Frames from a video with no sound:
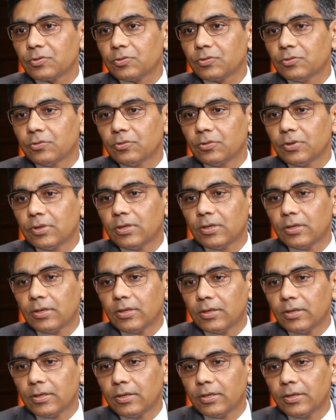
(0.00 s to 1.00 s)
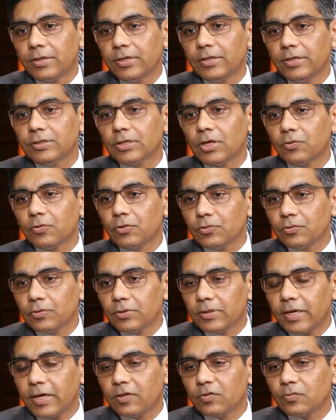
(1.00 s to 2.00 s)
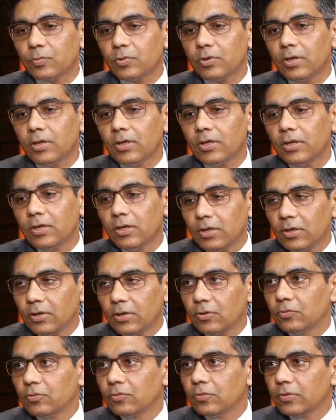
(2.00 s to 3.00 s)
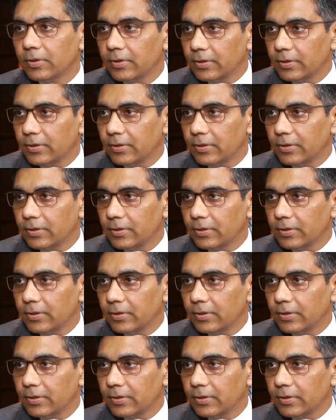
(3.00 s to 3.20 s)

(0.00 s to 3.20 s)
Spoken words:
to reach out to the diaspora to